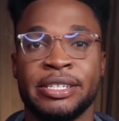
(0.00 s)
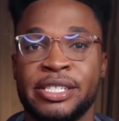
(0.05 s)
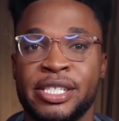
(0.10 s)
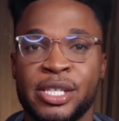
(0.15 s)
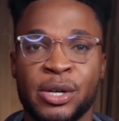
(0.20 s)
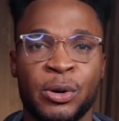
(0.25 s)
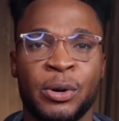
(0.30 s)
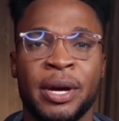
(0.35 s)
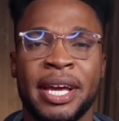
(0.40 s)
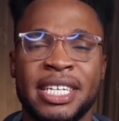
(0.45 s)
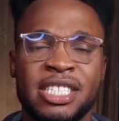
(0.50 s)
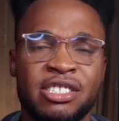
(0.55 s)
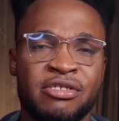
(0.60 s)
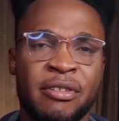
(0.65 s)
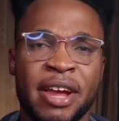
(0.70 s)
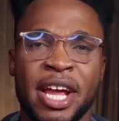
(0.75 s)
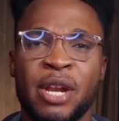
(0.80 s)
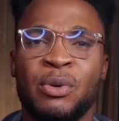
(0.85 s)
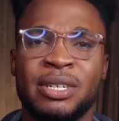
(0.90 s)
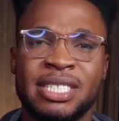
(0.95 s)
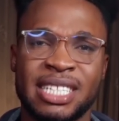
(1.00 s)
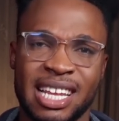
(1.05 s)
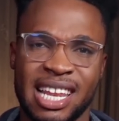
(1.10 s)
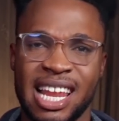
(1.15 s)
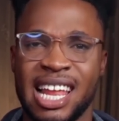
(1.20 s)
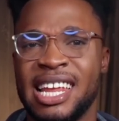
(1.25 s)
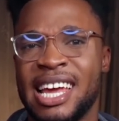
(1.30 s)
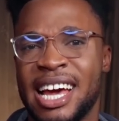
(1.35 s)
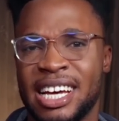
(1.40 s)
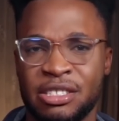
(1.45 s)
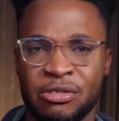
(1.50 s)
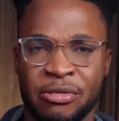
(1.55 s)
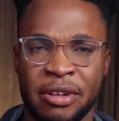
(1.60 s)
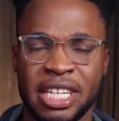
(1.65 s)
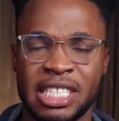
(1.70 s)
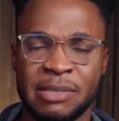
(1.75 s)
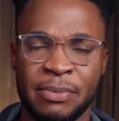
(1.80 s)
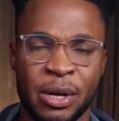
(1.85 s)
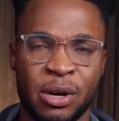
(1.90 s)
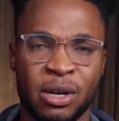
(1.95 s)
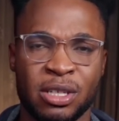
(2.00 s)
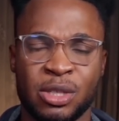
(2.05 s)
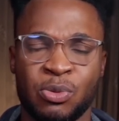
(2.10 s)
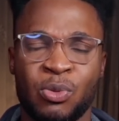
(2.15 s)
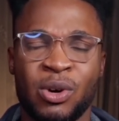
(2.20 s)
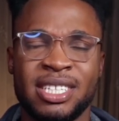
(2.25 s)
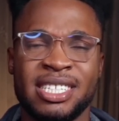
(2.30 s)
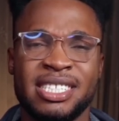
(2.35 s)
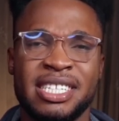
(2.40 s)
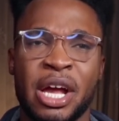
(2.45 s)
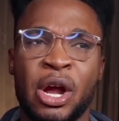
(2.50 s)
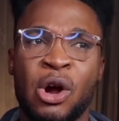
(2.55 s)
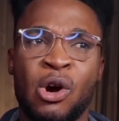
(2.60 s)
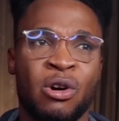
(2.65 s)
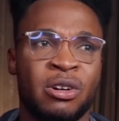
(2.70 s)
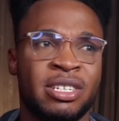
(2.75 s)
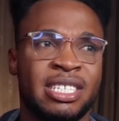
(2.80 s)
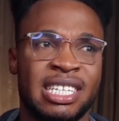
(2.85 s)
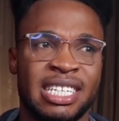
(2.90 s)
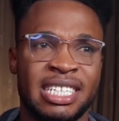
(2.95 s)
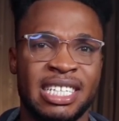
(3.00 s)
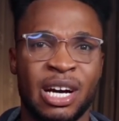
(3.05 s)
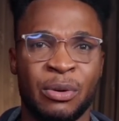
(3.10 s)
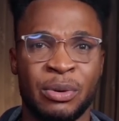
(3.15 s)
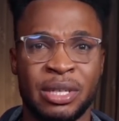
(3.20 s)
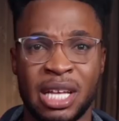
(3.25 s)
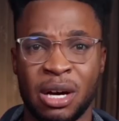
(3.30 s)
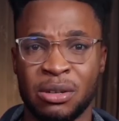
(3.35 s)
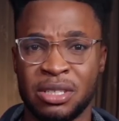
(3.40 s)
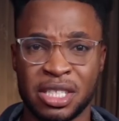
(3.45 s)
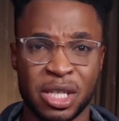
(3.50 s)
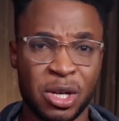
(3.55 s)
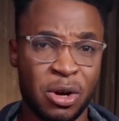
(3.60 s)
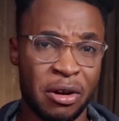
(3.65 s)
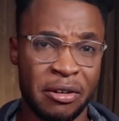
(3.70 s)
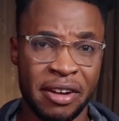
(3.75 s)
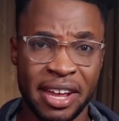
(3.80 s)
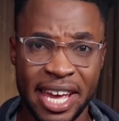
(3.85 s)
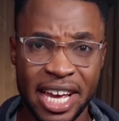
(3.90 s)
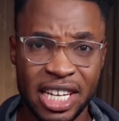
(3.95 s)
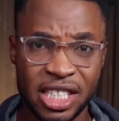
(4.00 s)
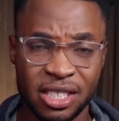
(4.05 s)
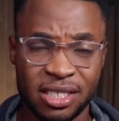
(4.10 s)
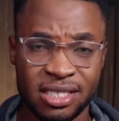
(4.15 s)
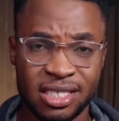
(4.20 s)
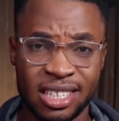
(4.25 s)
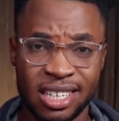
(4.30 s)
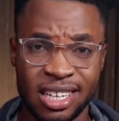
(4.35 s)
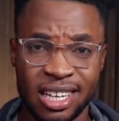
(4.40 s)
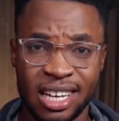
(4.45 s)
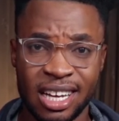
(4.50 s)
So his reign was clearly at risk, because what is a cult leader without his congregation?